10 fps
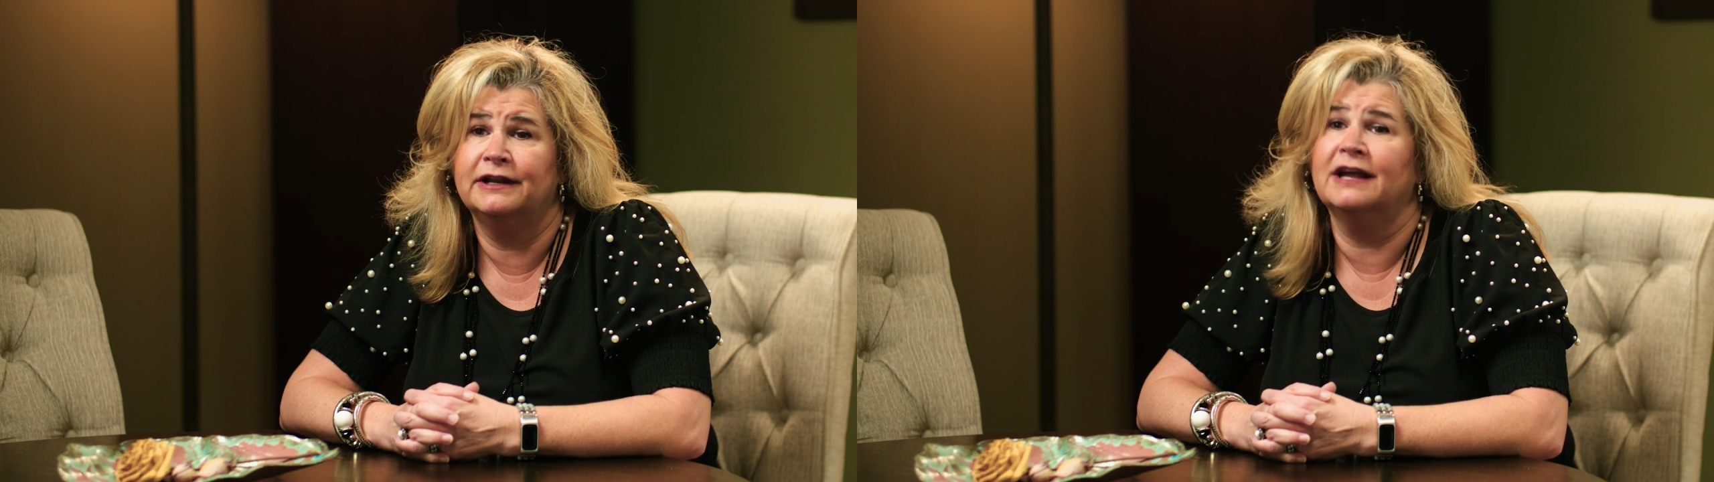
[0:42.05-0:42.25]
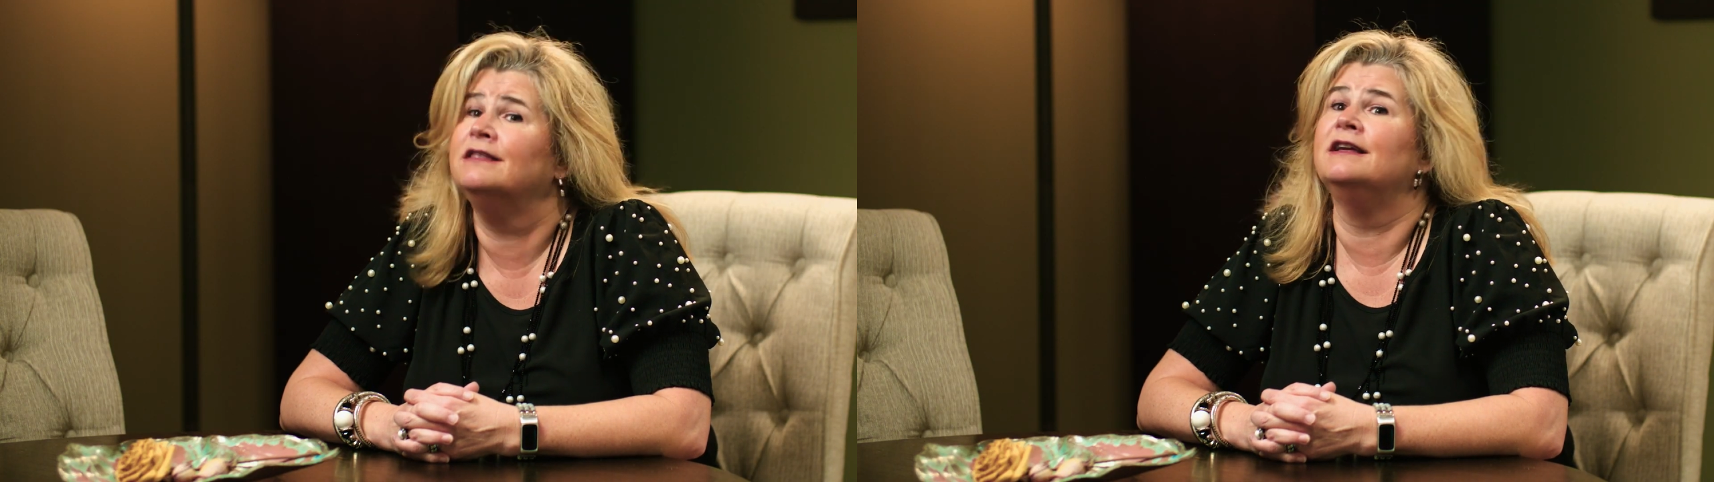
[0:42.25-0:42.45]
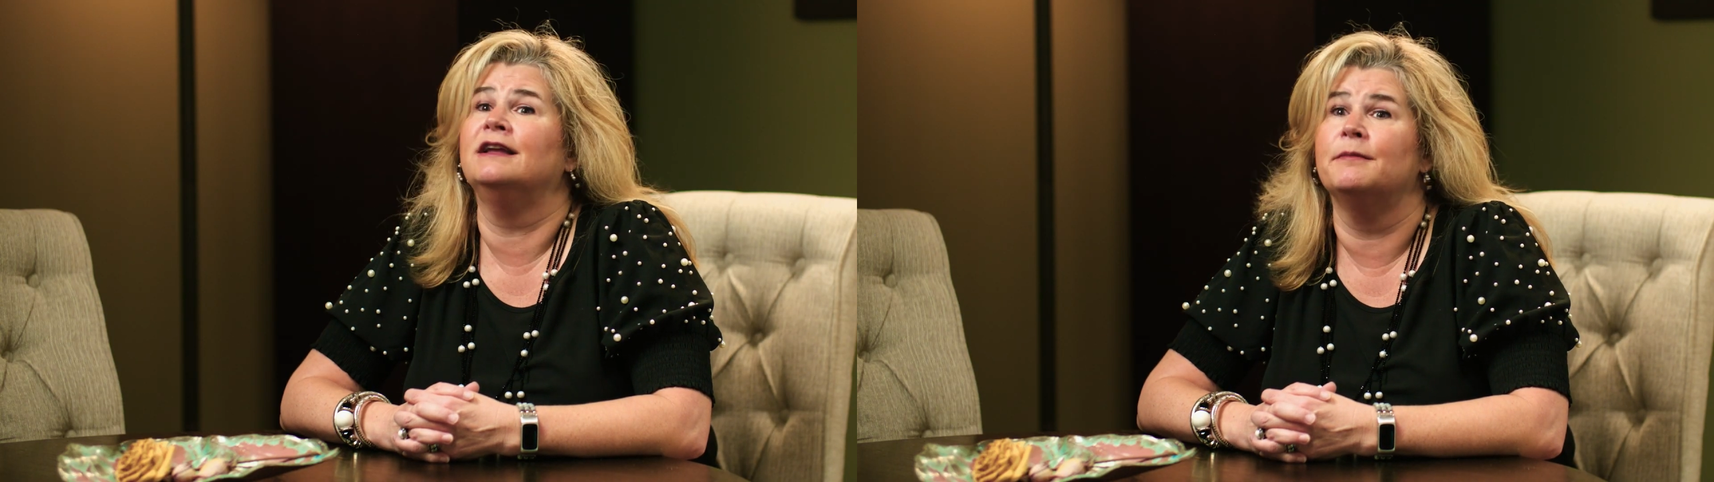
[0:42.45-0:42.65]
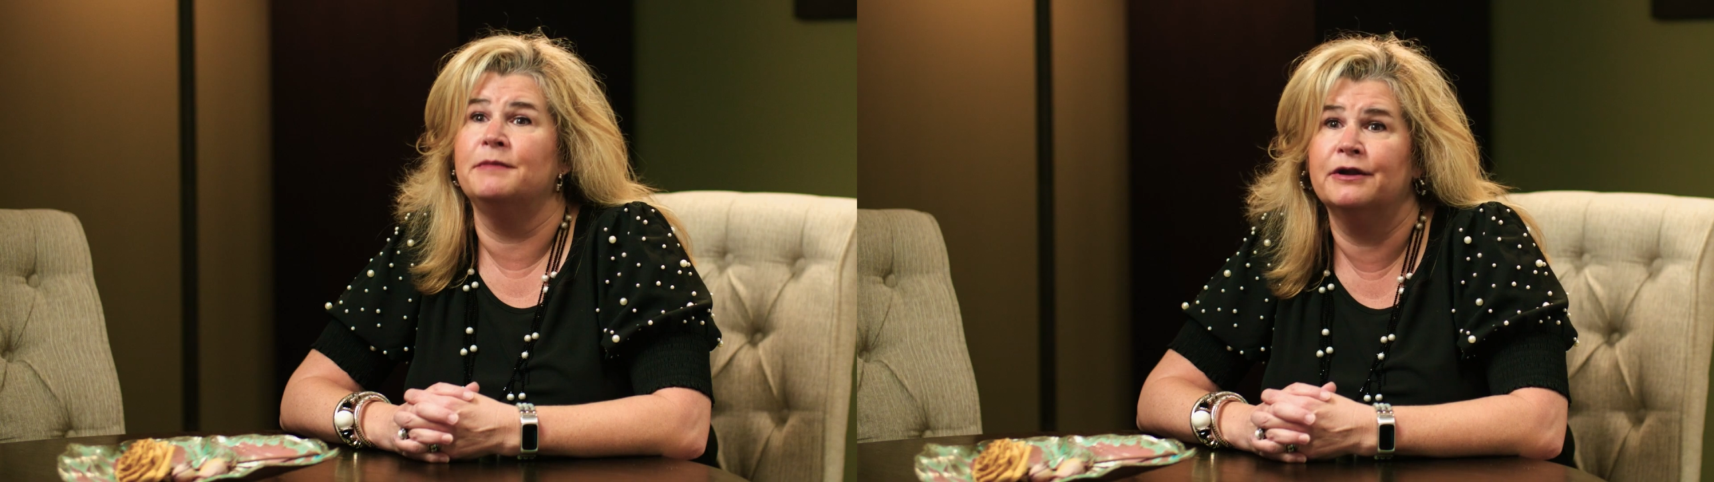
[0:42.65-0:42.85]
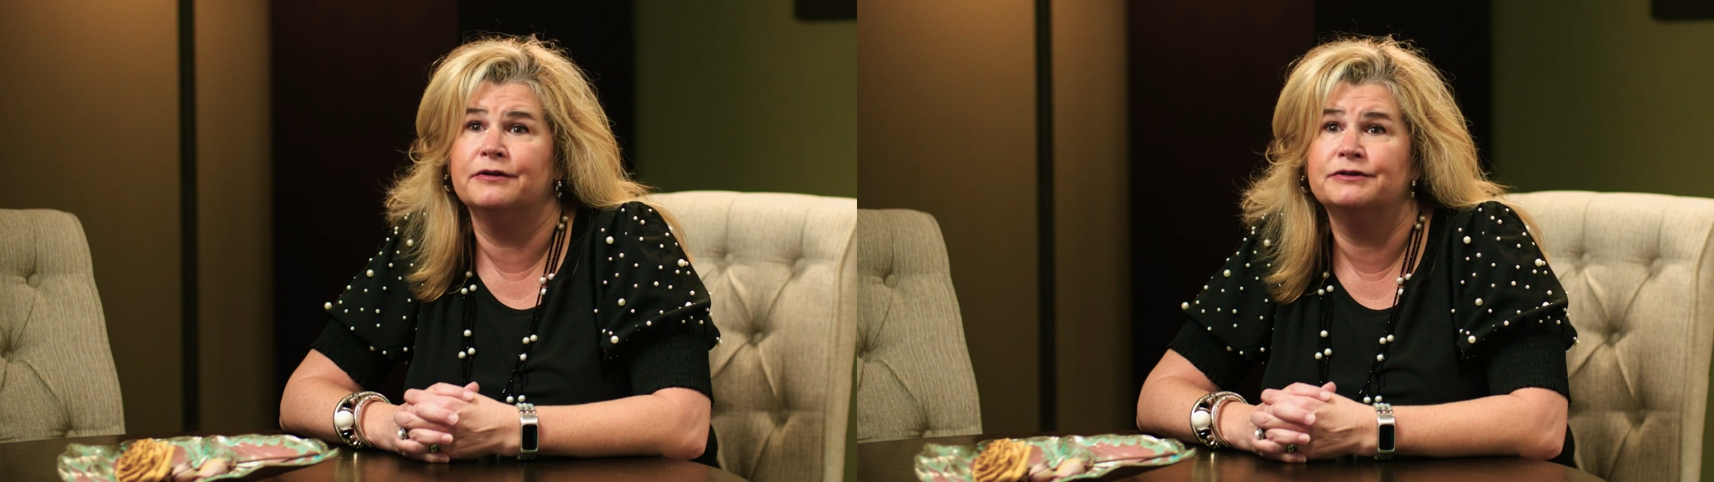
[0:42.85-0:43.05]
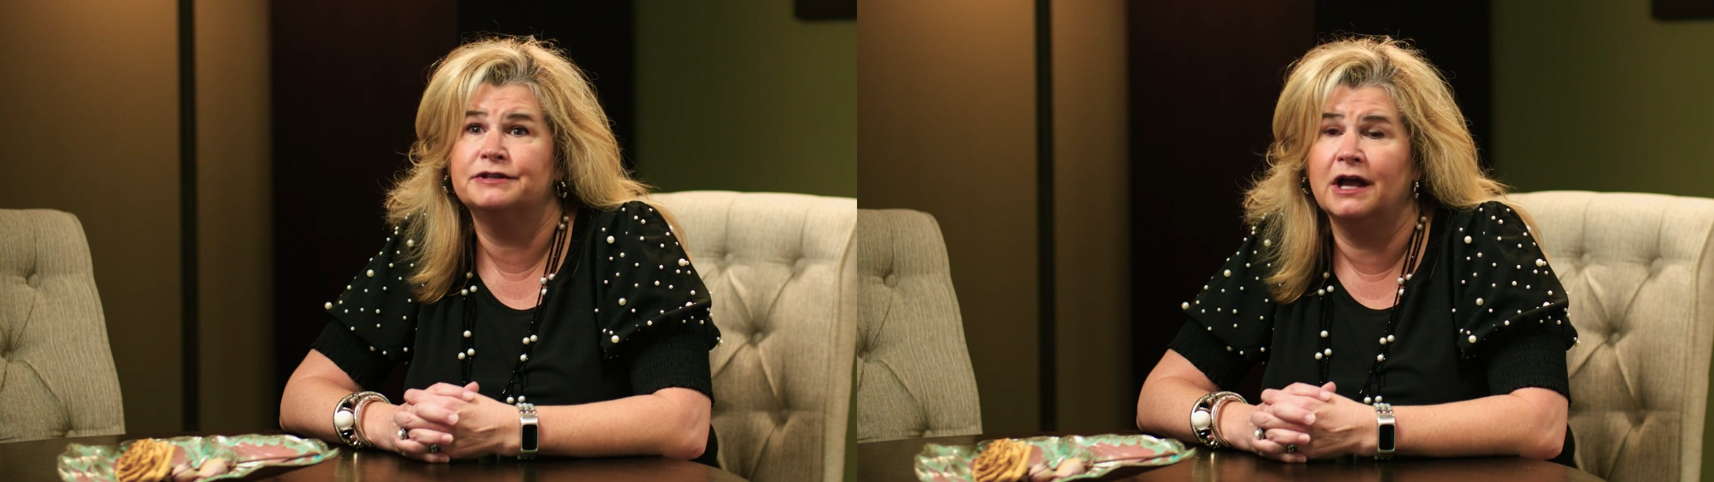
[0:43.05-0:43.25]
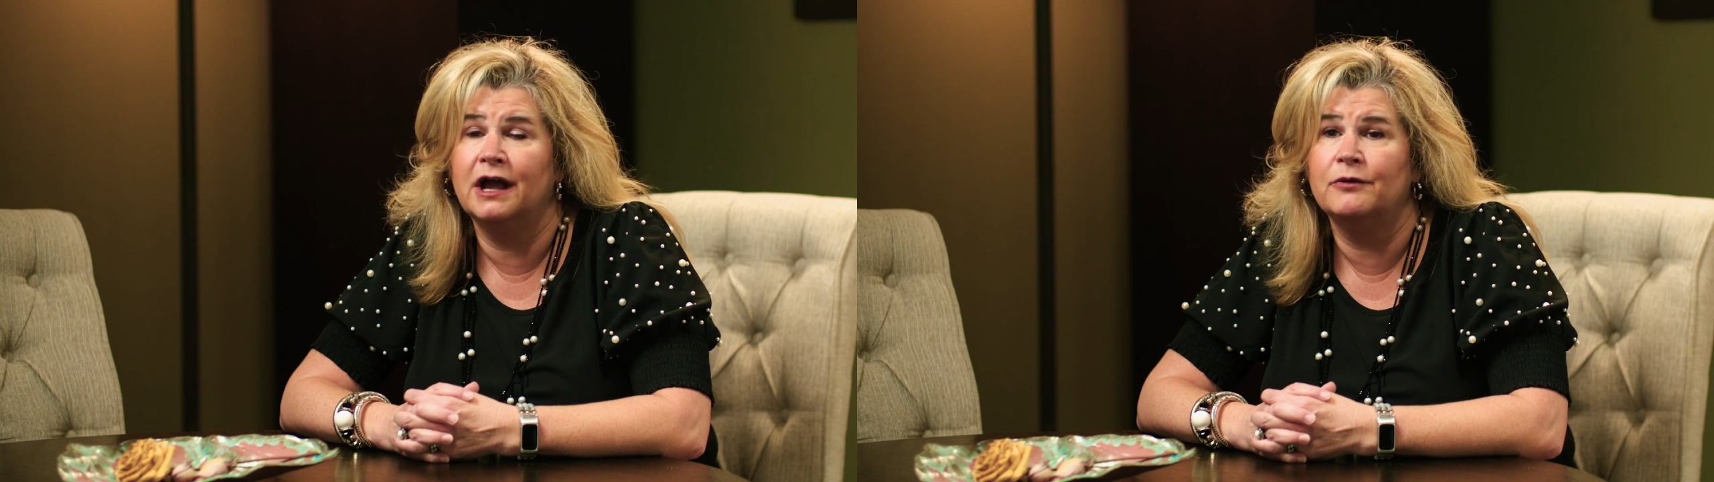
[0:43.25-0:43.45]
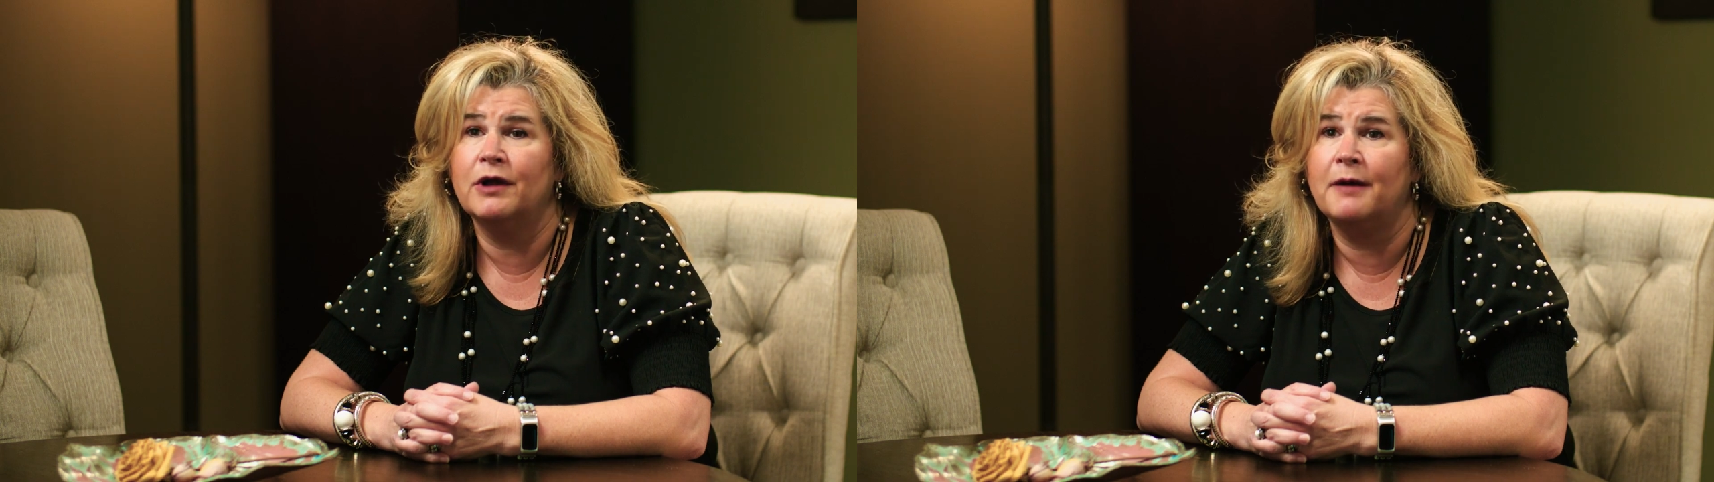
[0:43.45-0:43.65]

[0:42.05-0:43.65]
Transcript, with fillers: and I think it mirrors uh,